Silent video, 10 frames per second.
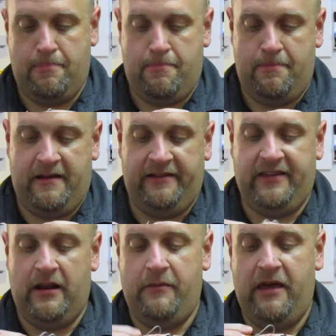like I
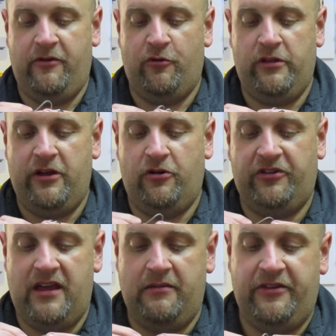said, I'm having a really hard
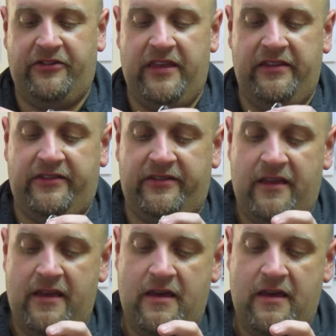time. These